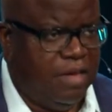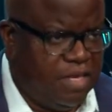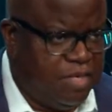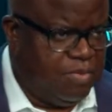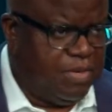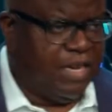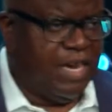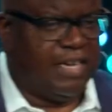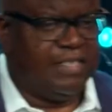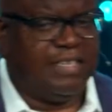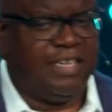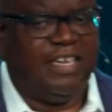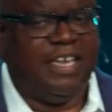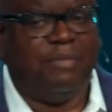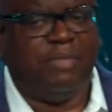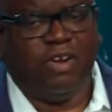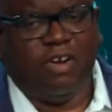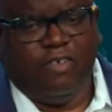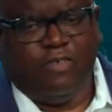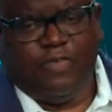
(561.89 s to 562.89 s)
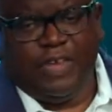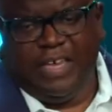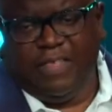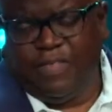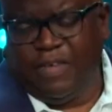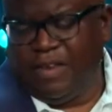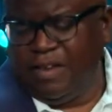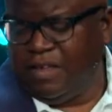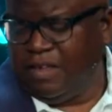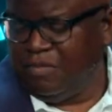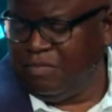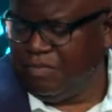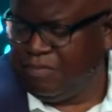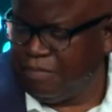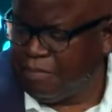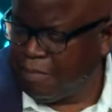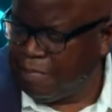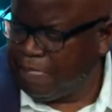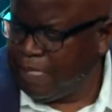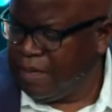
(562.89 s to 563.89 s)
It's because of him and our faith in him.
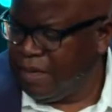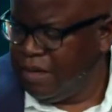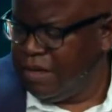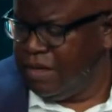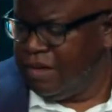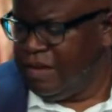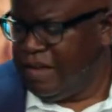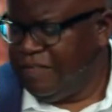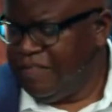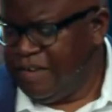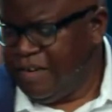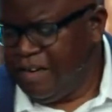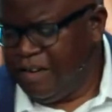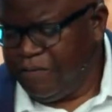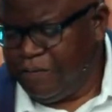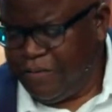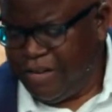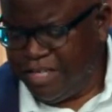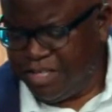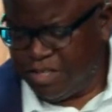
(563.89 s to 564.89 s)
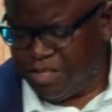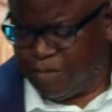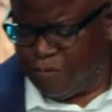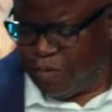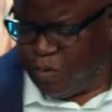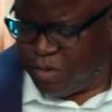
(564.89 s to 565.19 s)
And then in Ephesians